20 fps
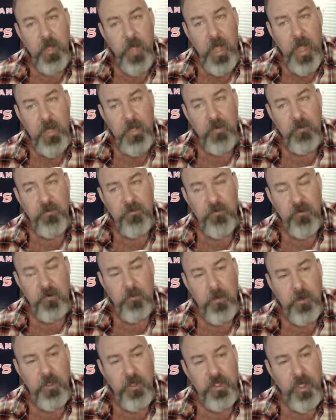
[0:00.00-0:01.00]
I do the
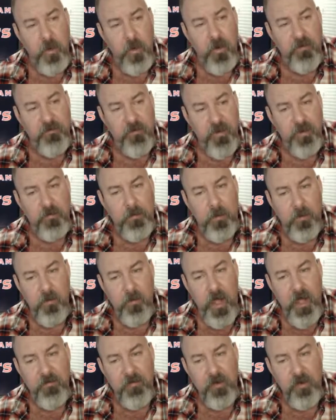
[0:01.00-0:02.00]
first part of the show on Facebook
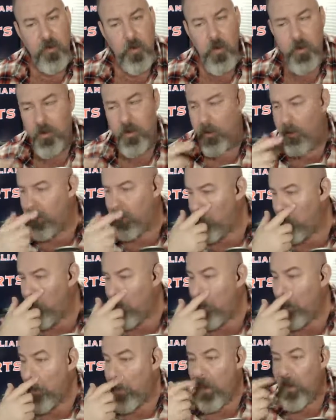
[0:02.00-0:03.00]
Live and Twitter,
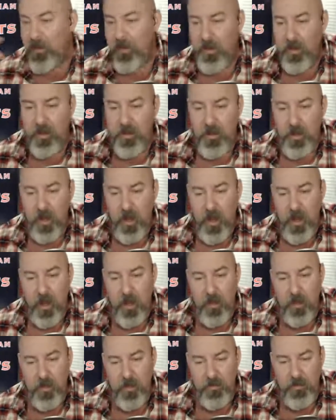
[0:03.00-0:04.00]
and then
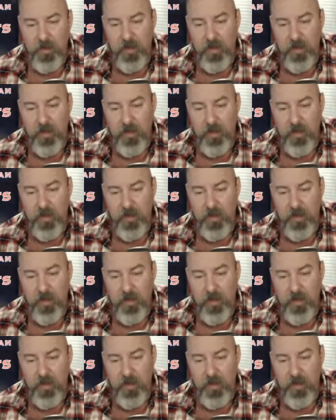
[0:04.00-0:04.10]
I